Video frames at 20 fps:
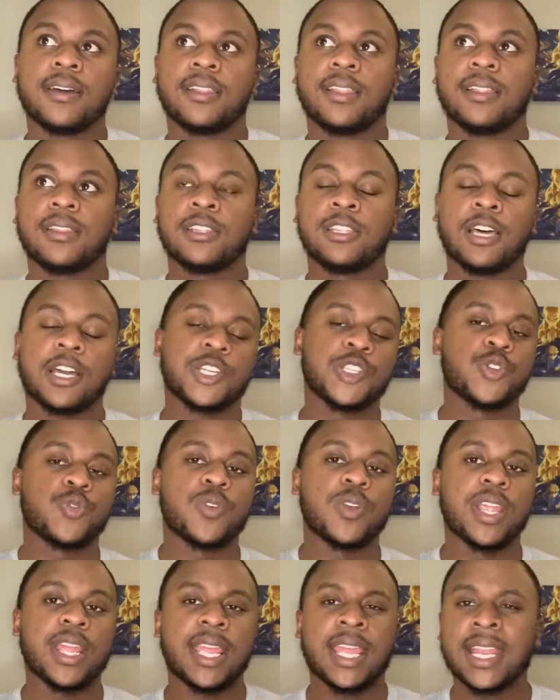Lux
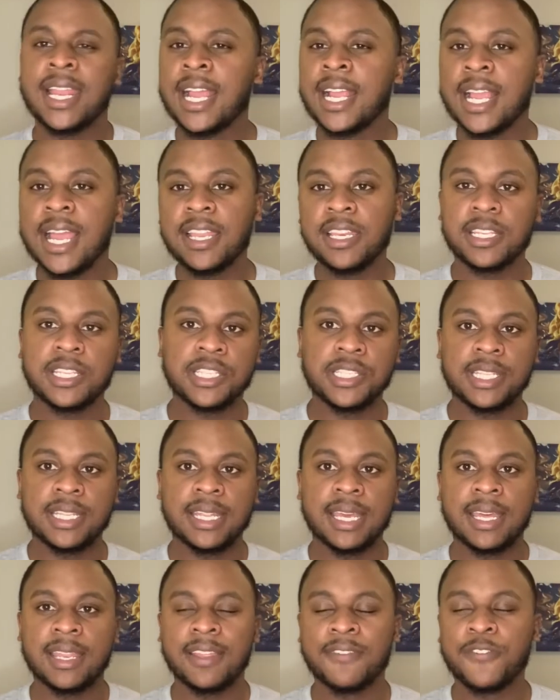Ray, and I kind of can see
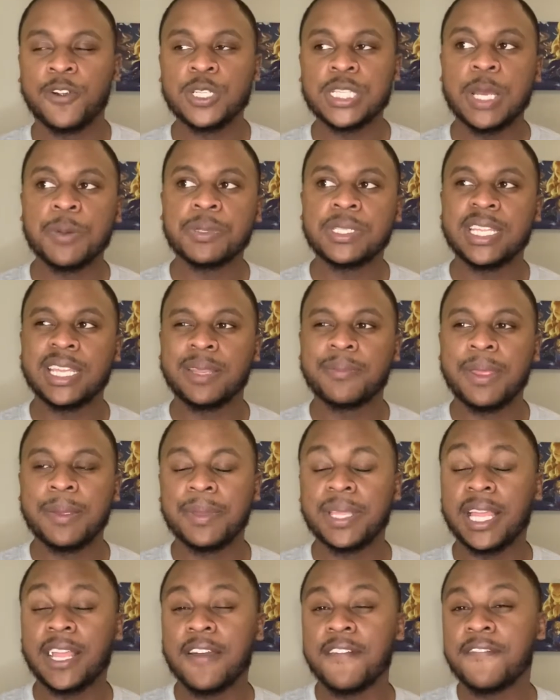that. At first I was thinking
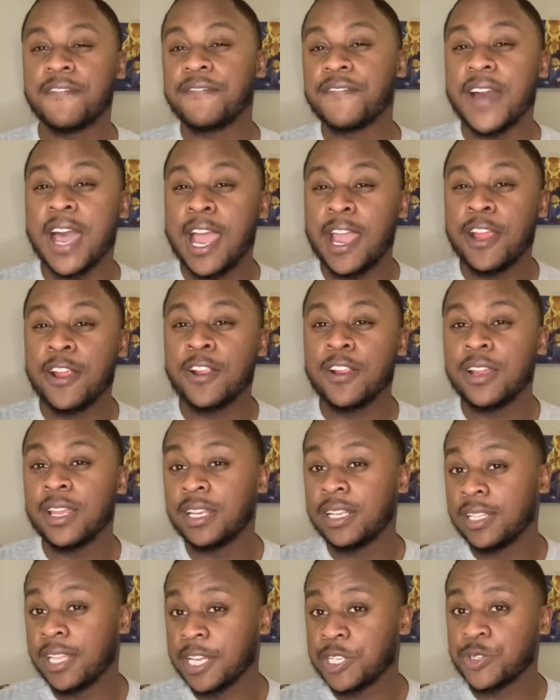maybe like a fire
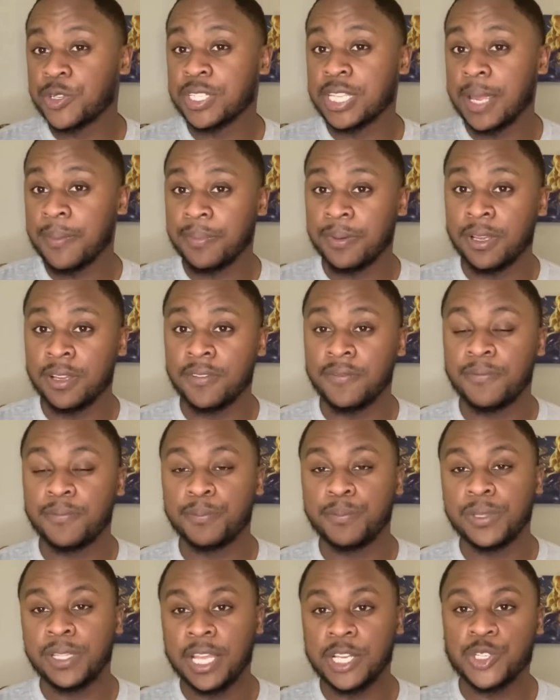and electric type of
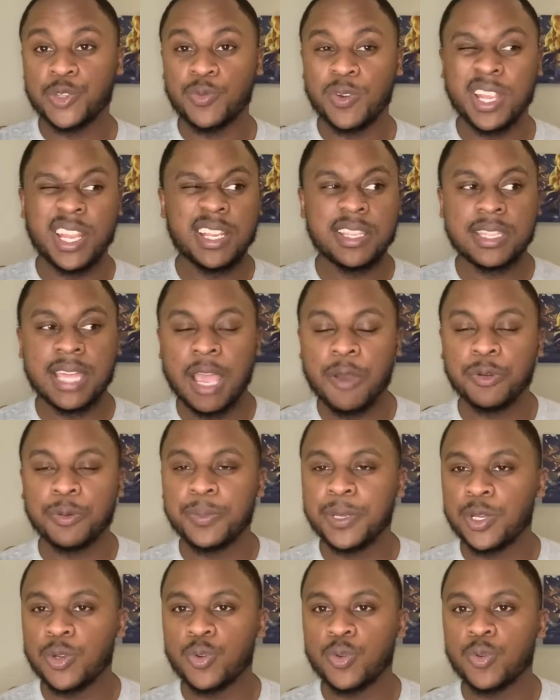Lux Ray. That would
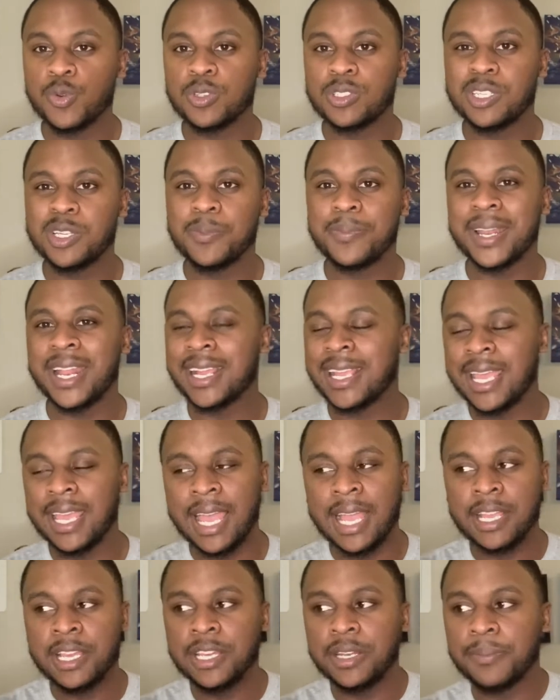be cool too, but I
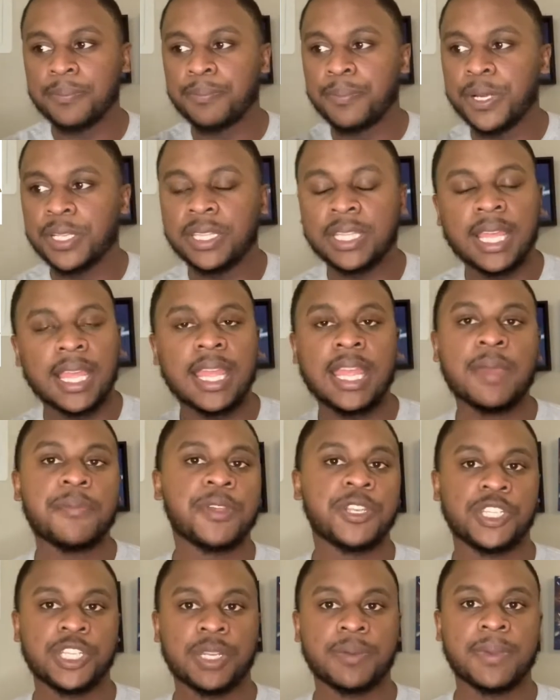couldn't put the
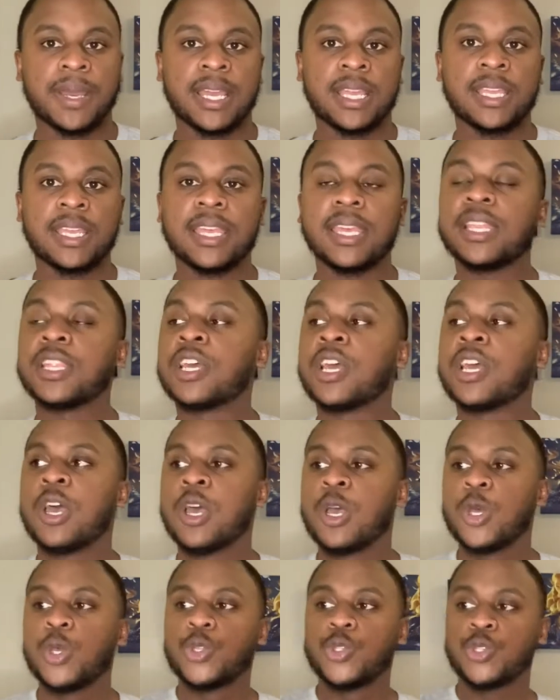image in my head.
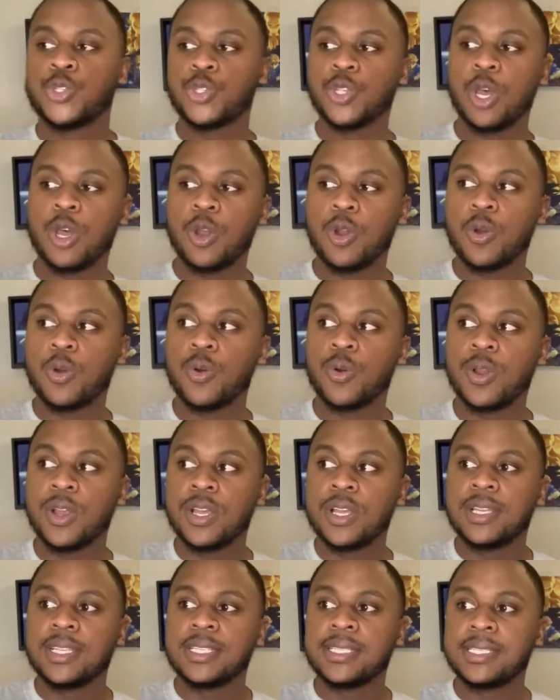So
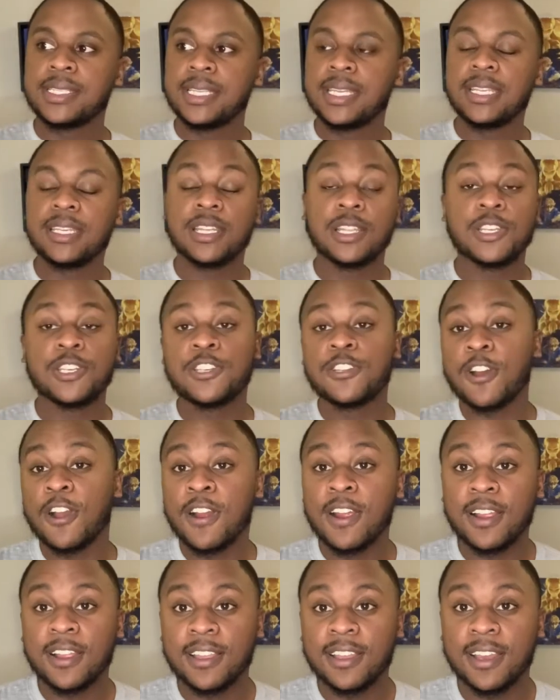seeing a
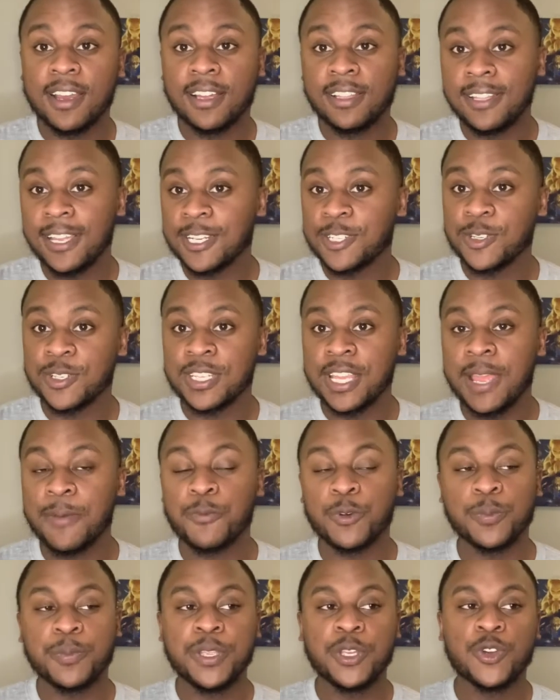dark electric type
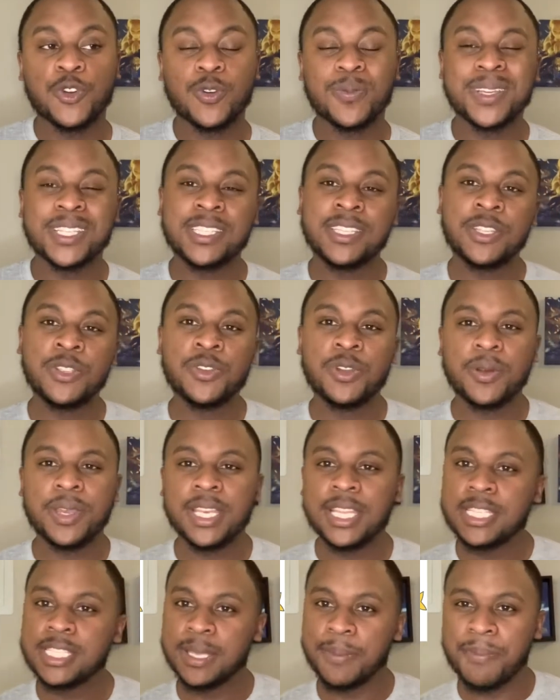would be cool because
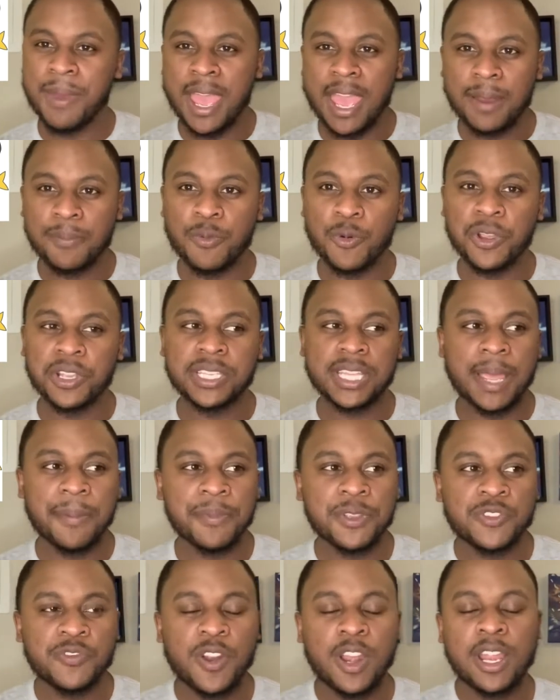it is the bad boy
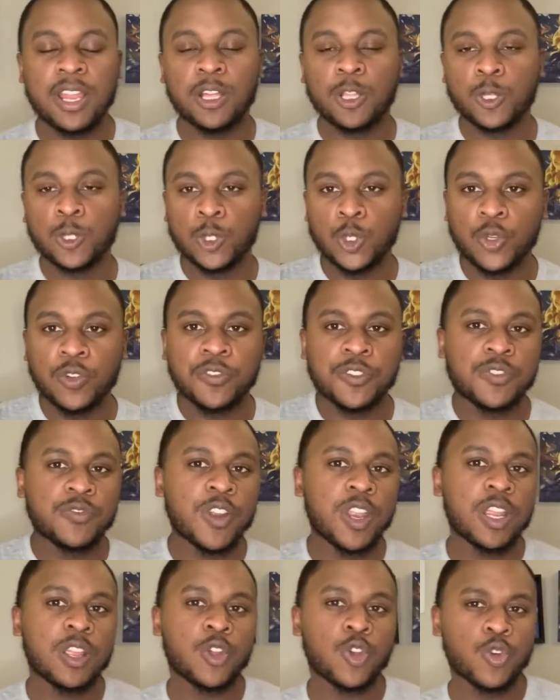type. It's very aloof, it's
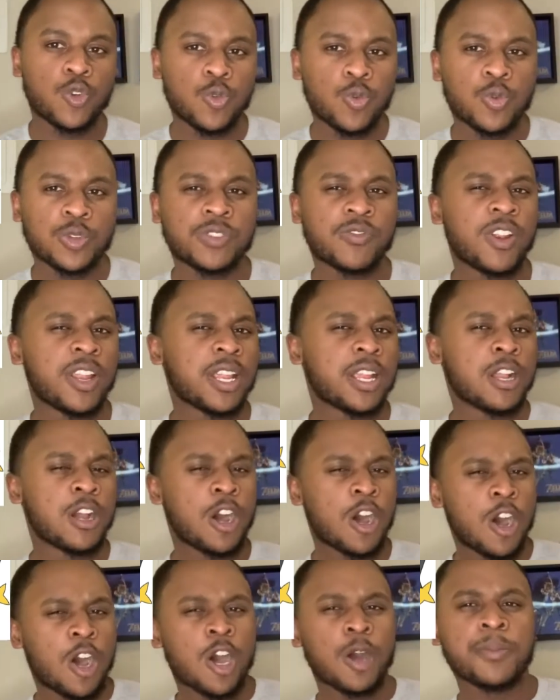very cool, it's very
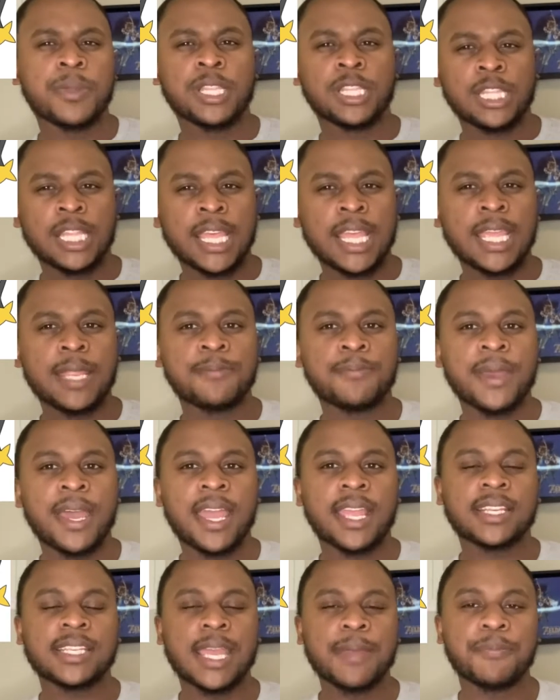calm and laid
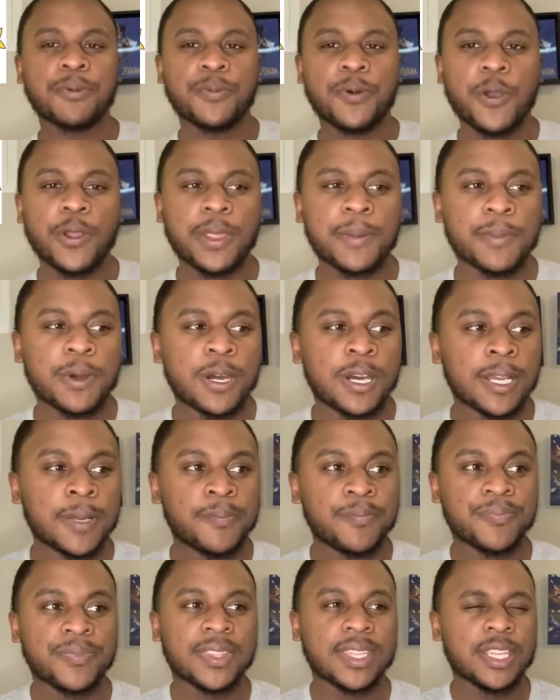back type of Pokemon.
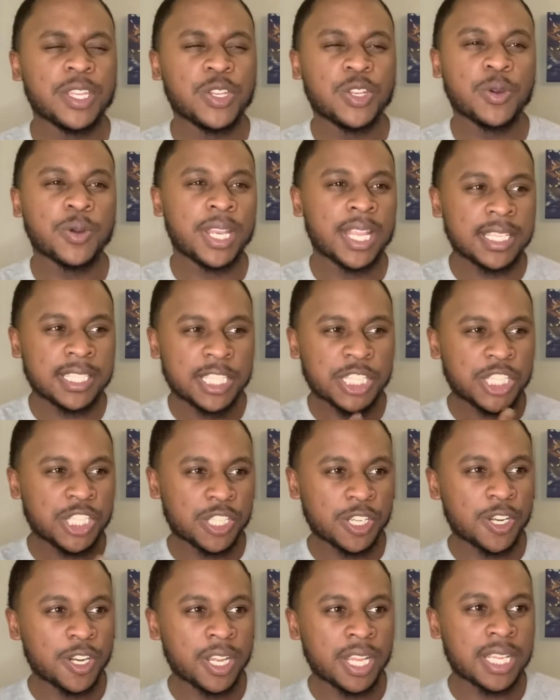It has the
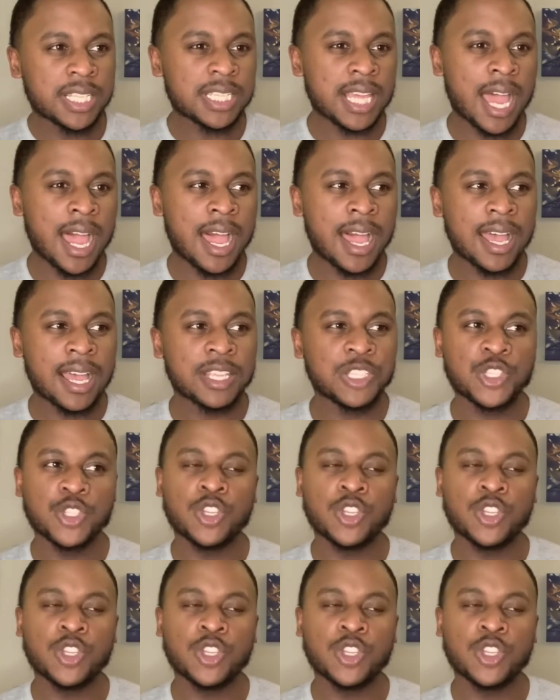serious eyes.